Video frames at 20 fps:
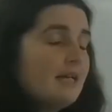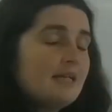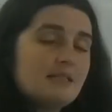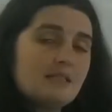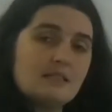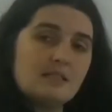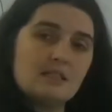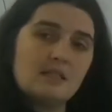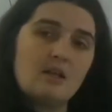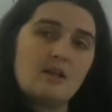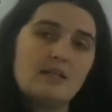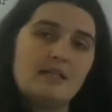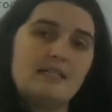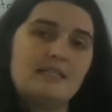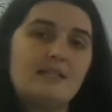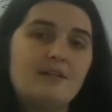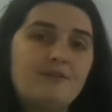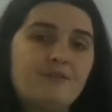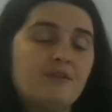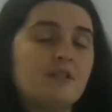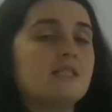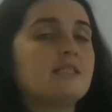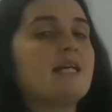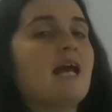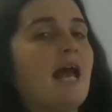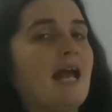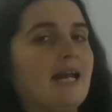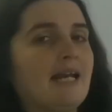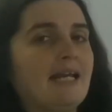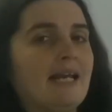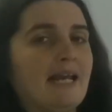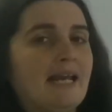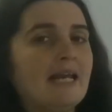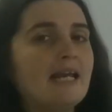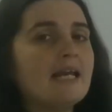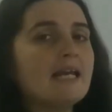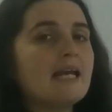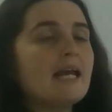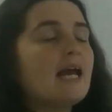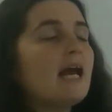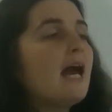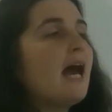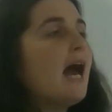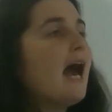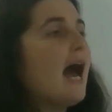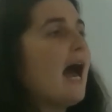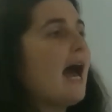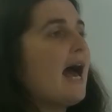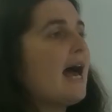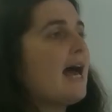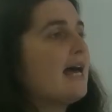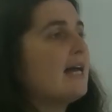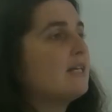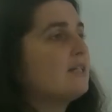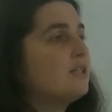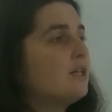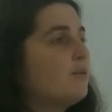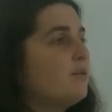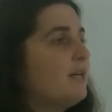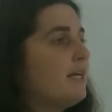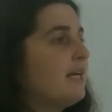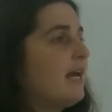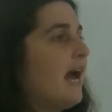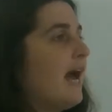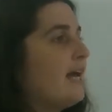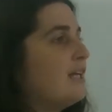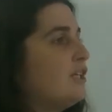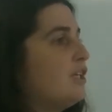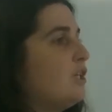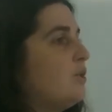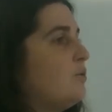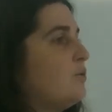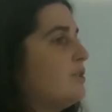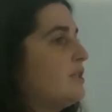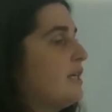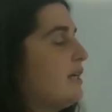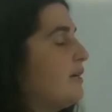is a slightly different technique, and we can use